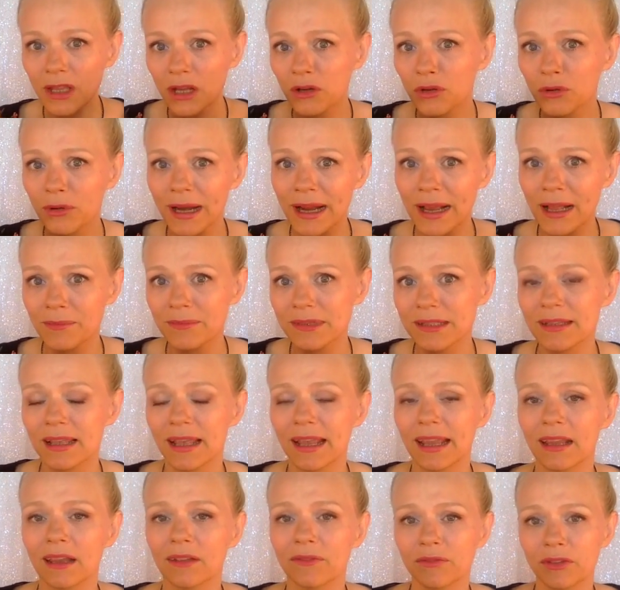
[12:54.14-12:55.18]
grams,
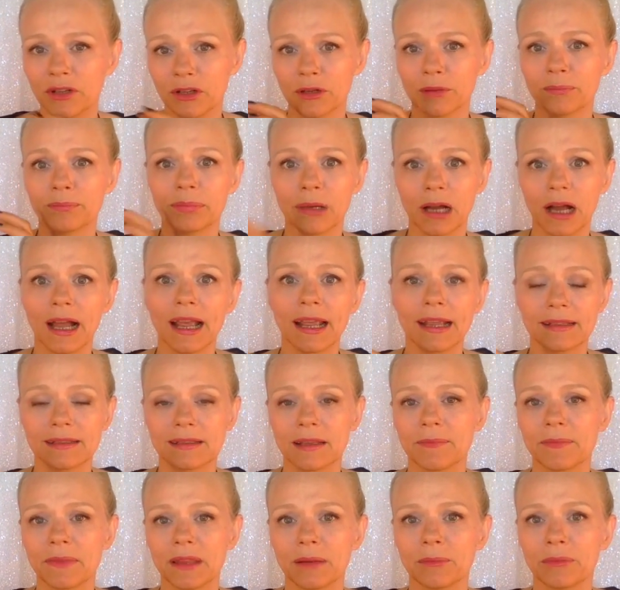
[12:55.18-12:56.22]
like if you're buying
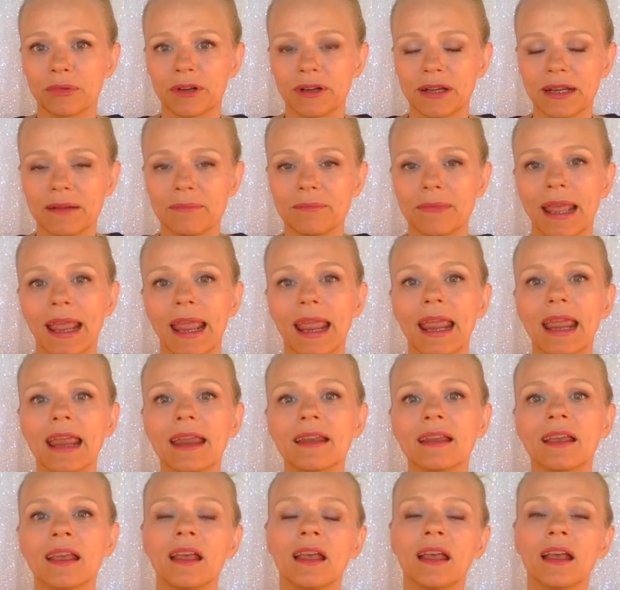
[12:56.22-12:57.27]
something
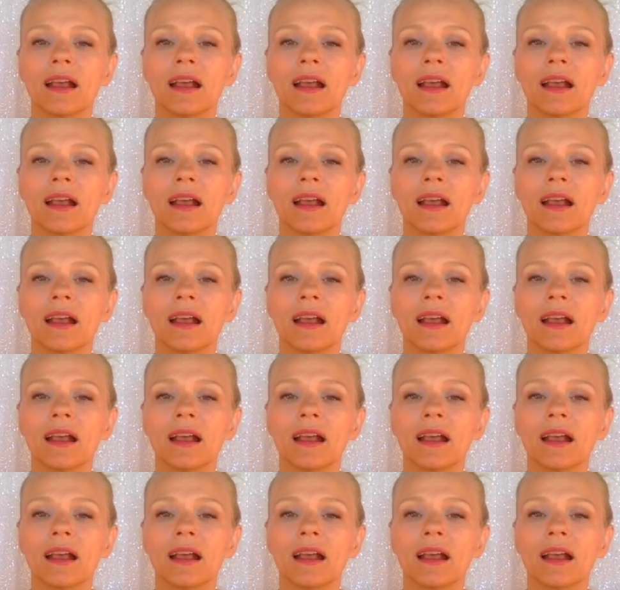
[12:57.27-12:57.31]
pre-made,